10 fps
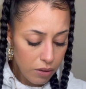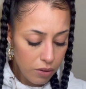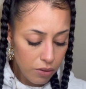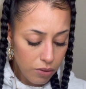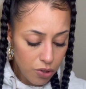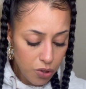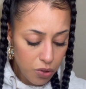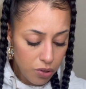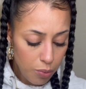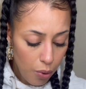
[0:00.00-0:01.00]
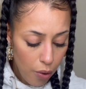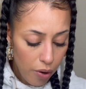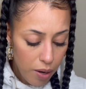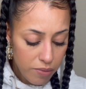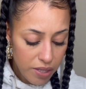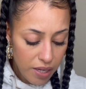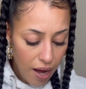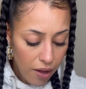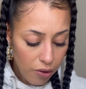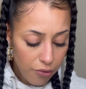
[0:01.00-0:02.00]
the programs in
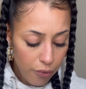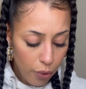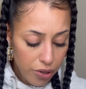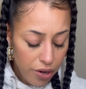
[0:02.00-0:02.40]
California